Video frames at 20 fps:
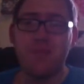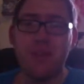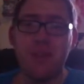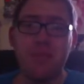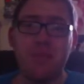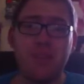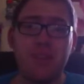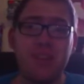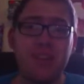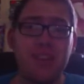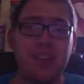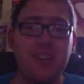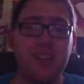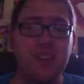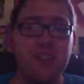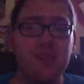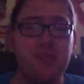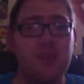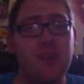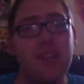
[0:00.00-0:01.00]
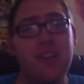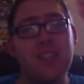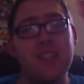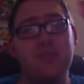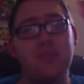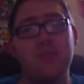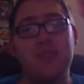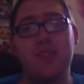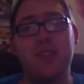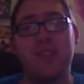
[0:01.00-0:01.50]
they could surprise
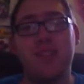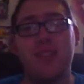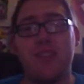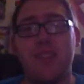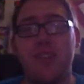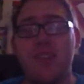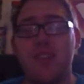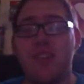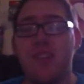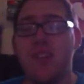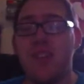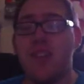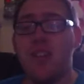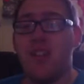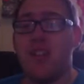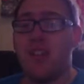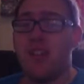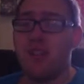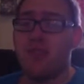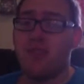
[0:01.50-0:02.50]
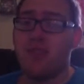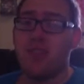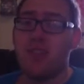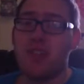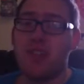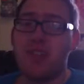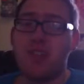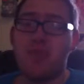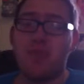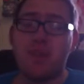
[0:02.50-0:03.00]
Brazil and
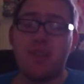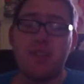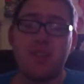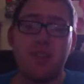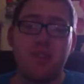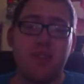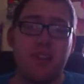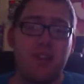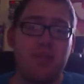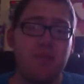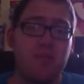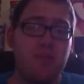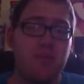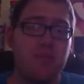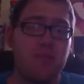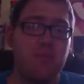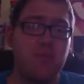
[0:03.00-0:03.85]
Croatia, Mexico and Cameroon.